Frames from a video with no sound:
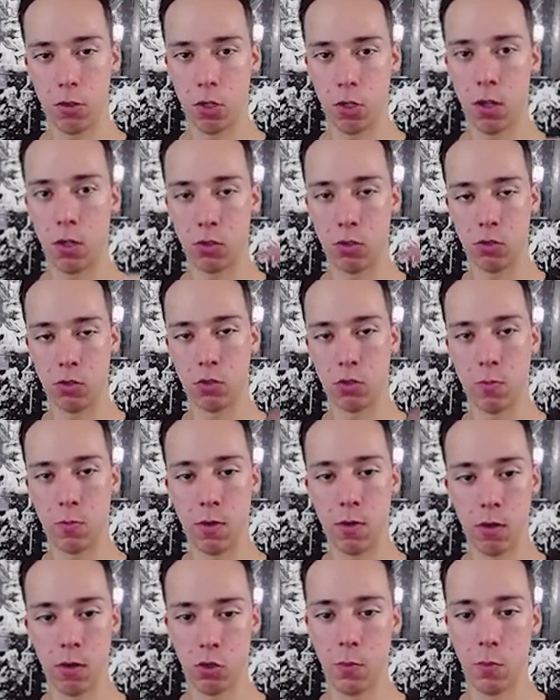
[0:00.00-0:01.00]
too big,
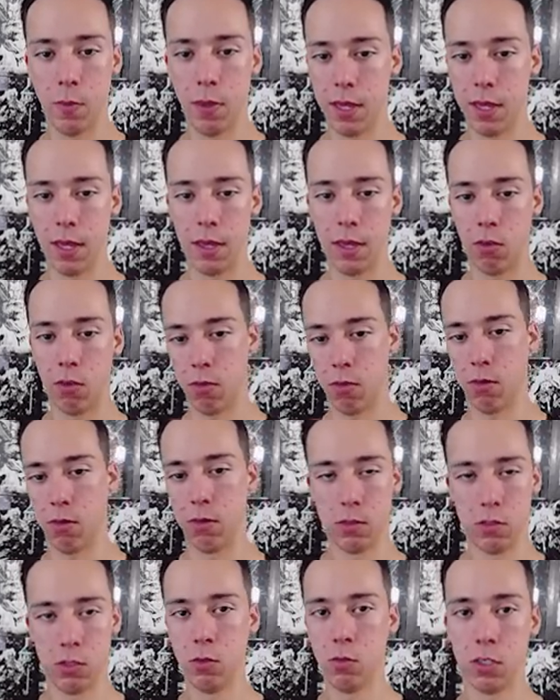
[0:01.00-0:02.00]
or too much to
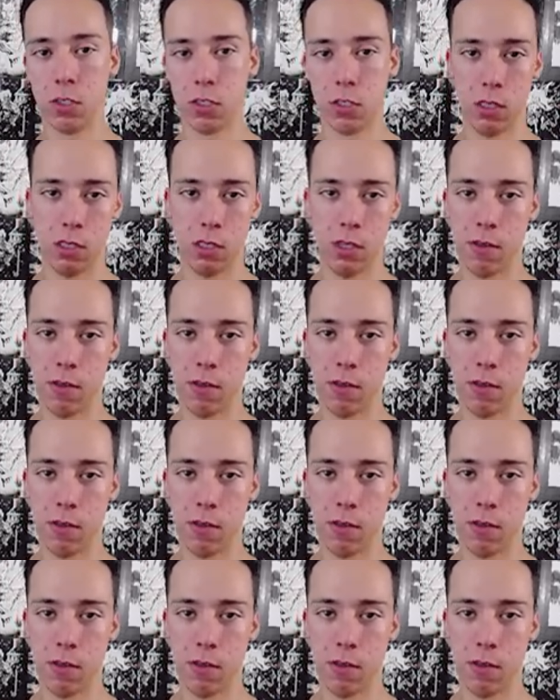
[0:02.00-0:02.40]
the left, right,